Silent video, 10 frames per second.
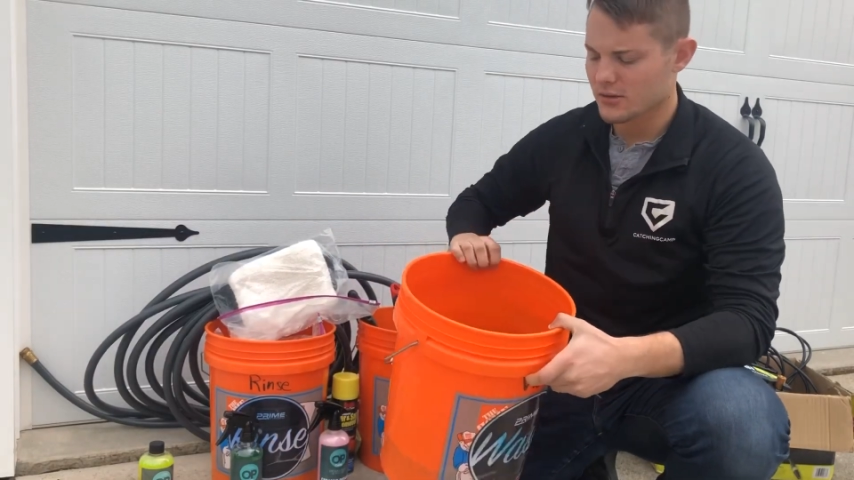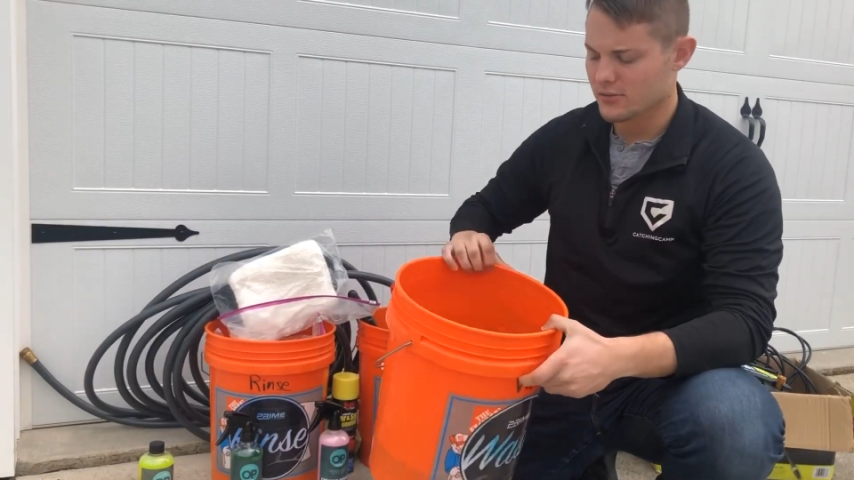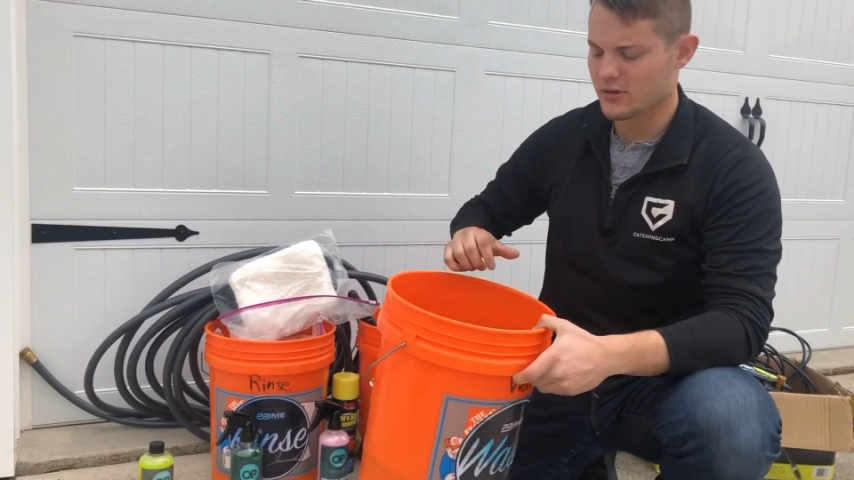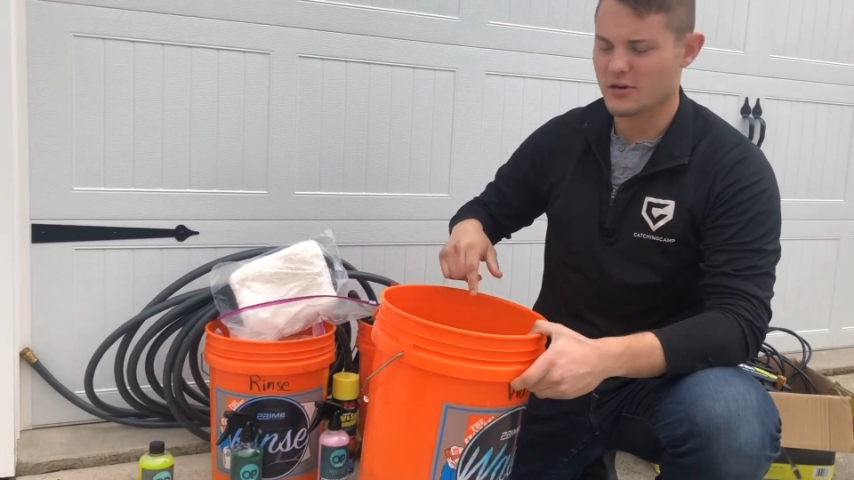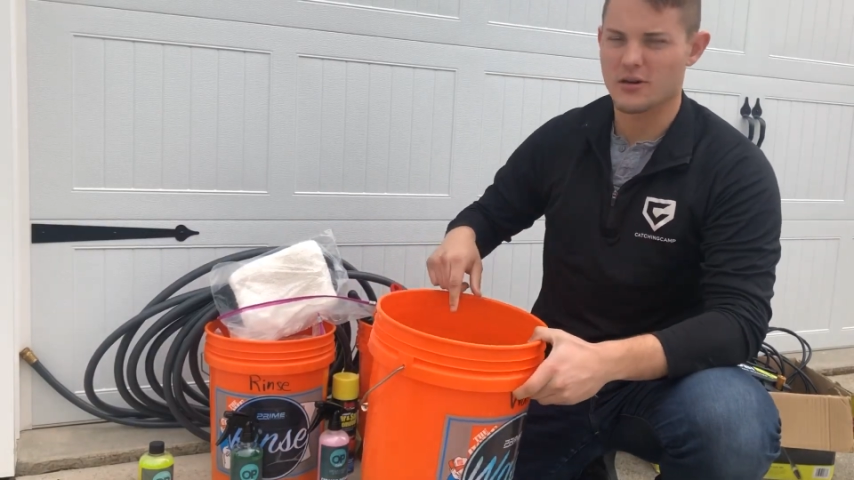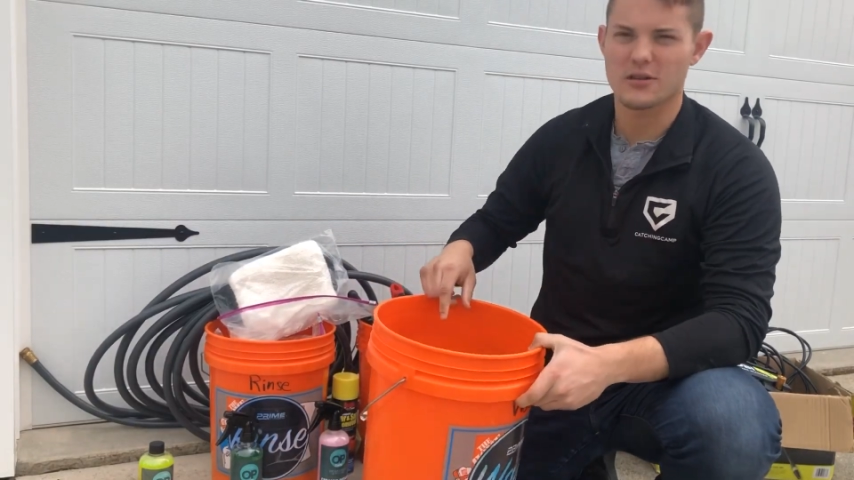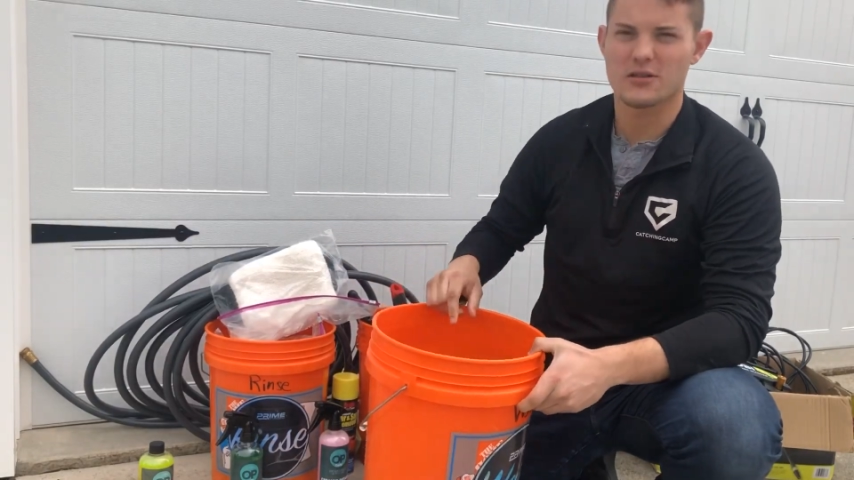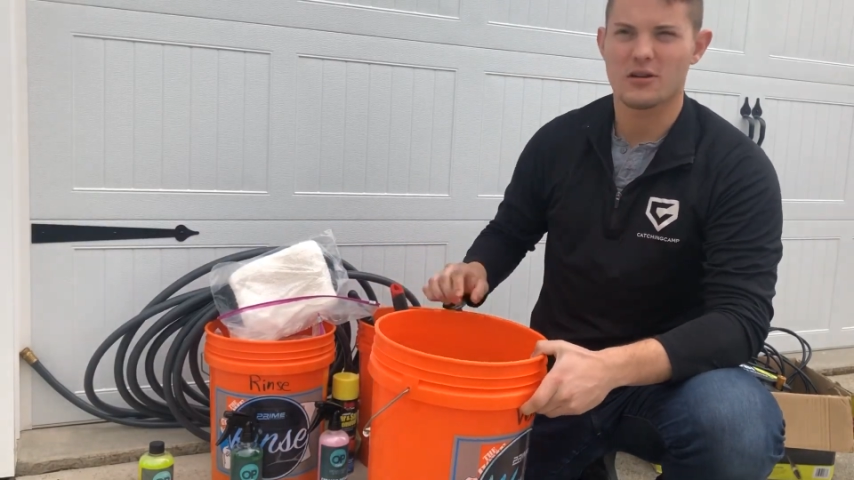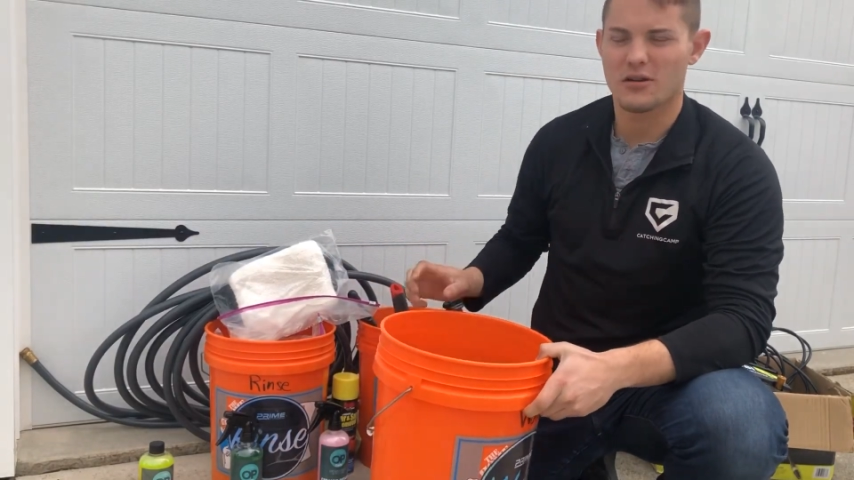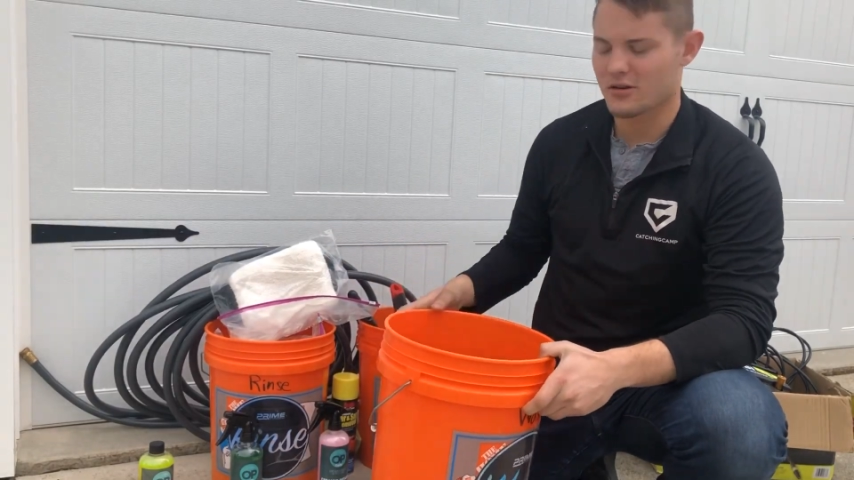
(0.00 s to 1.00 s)
Grit guards
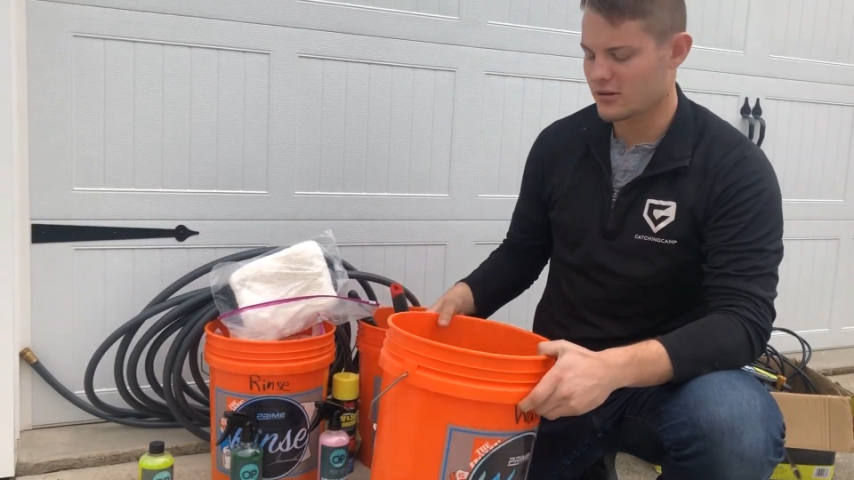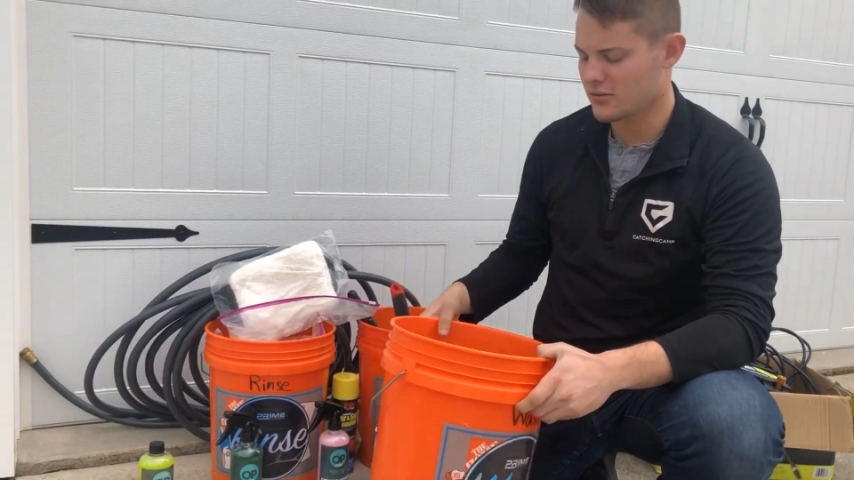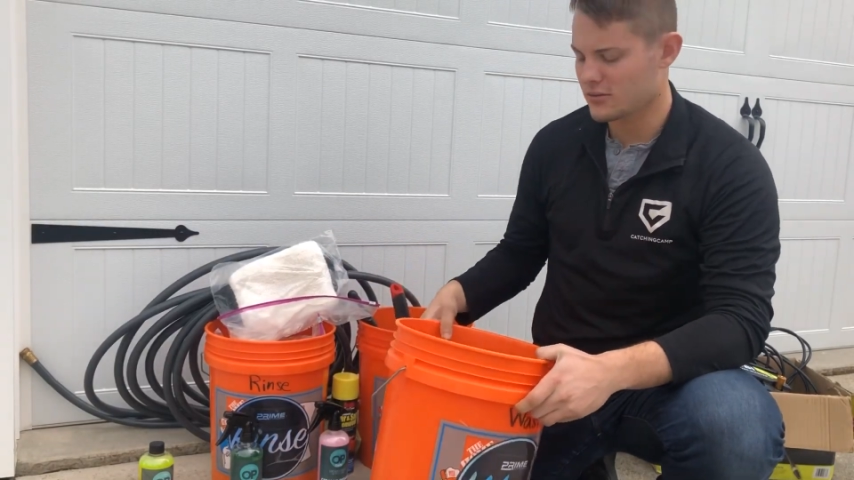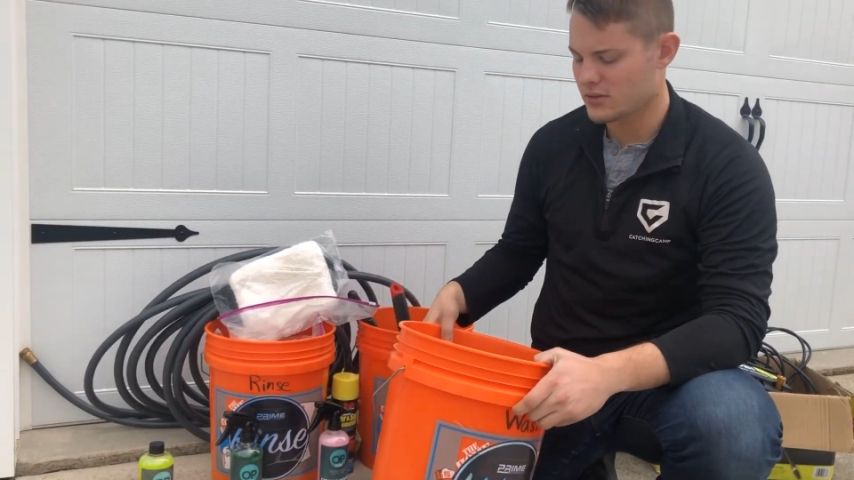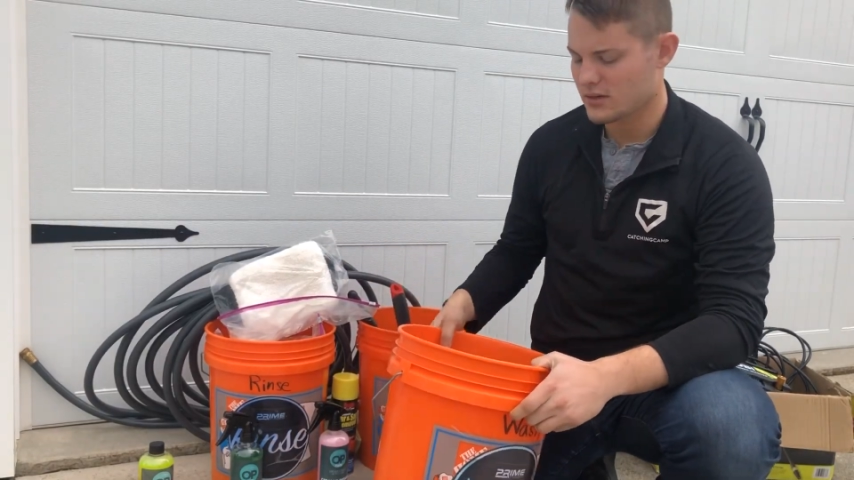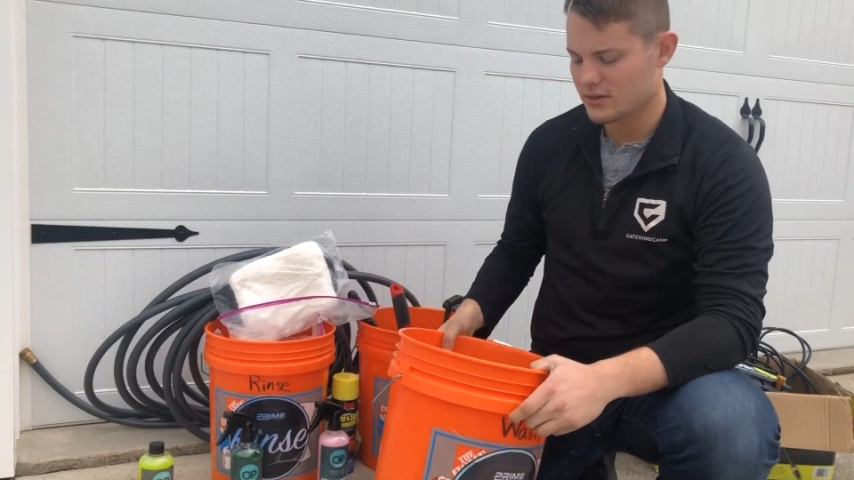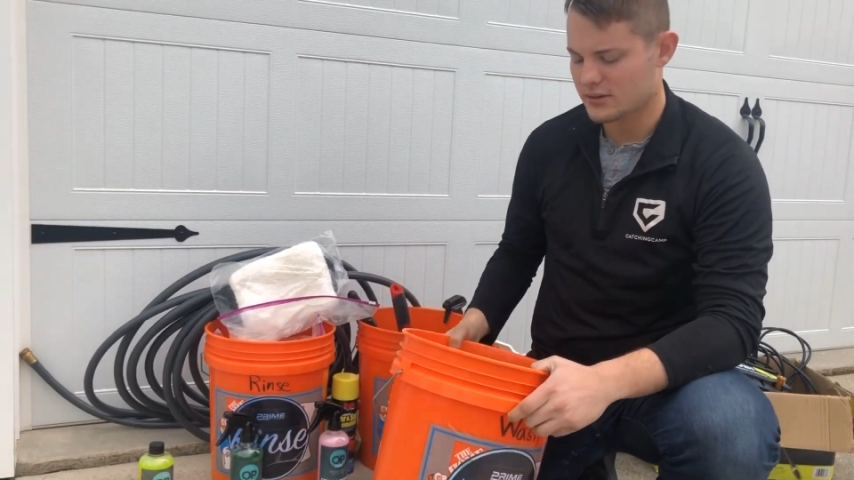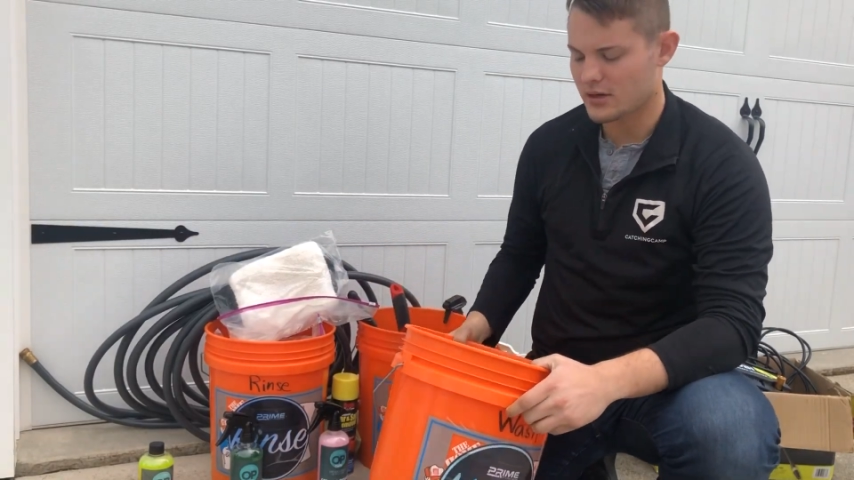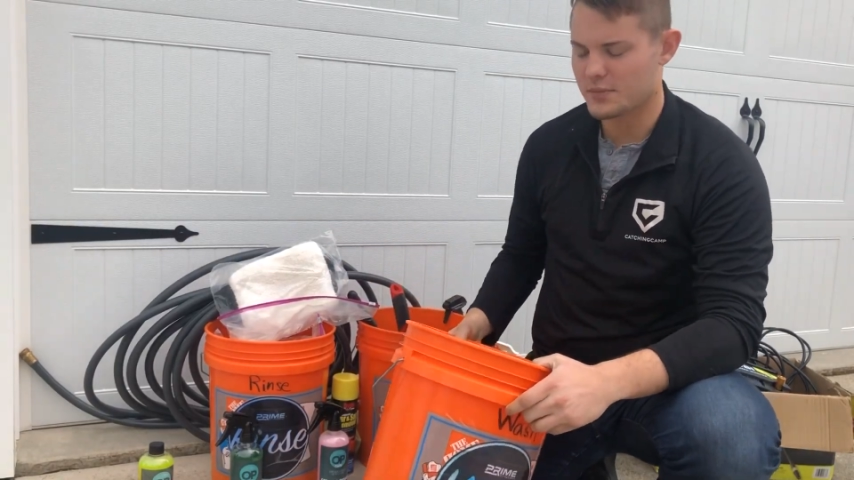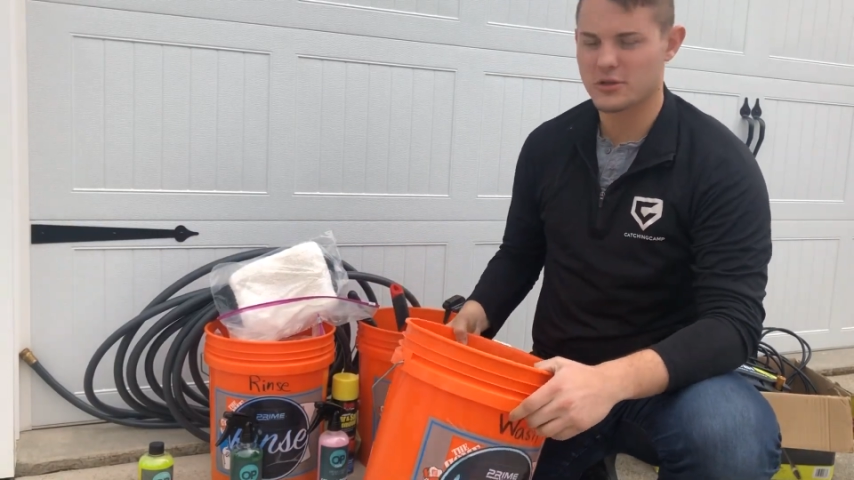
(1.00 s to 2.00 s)
are used to
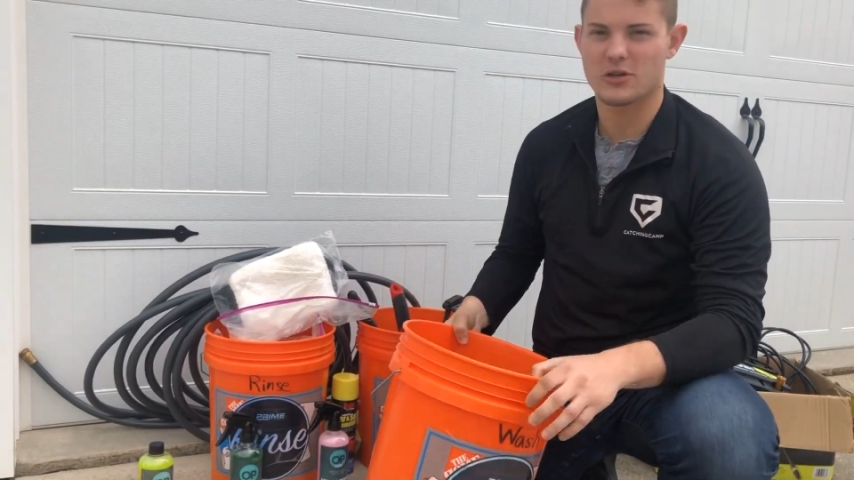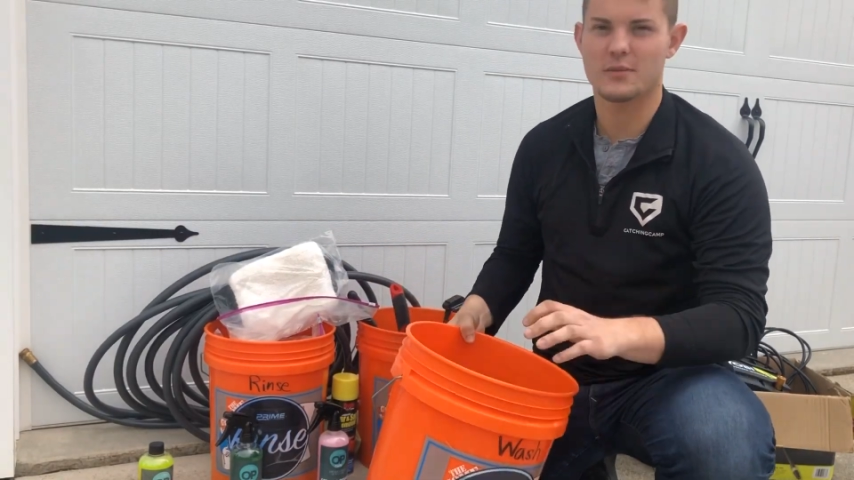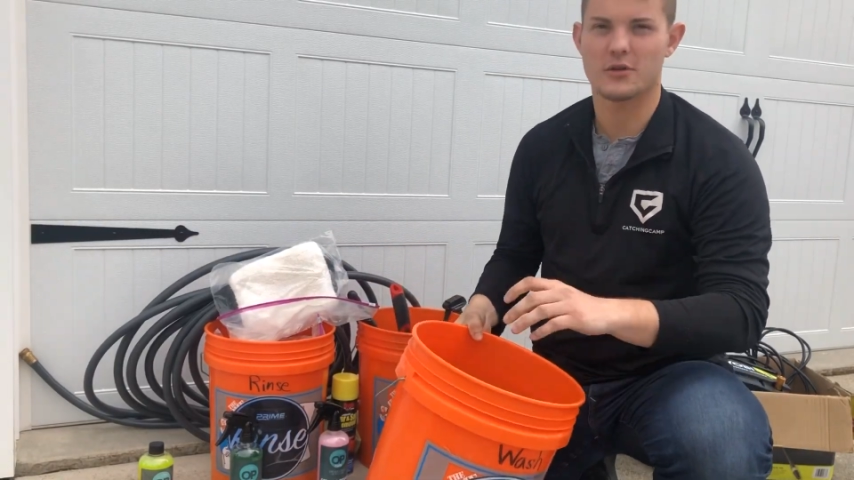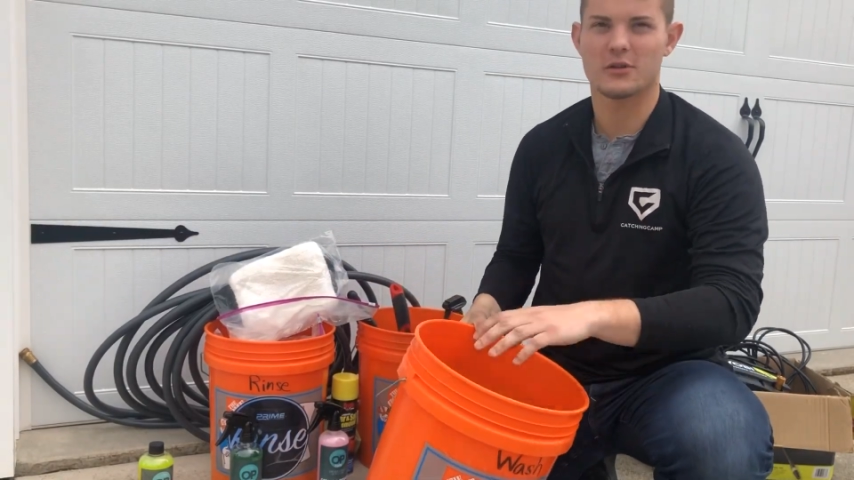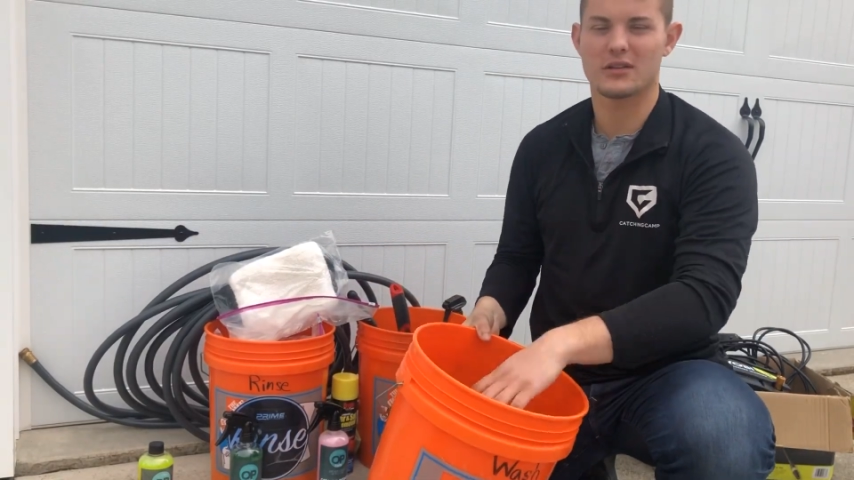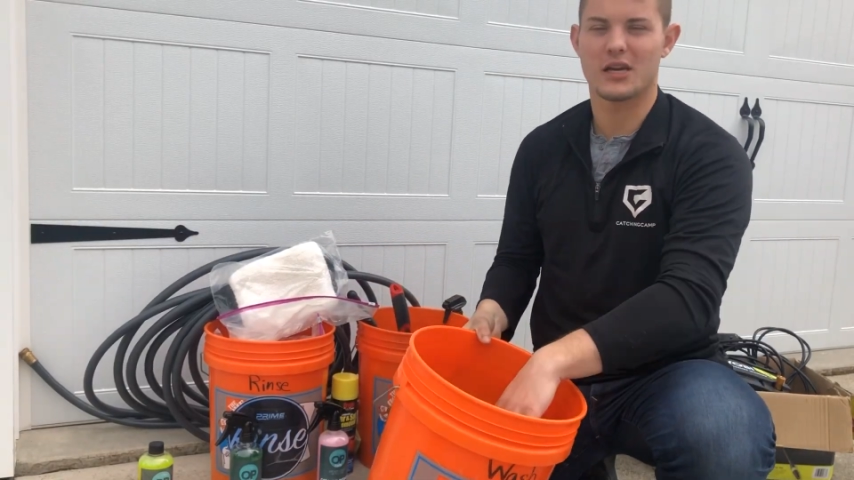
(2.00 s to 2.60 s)
help entrap dirt,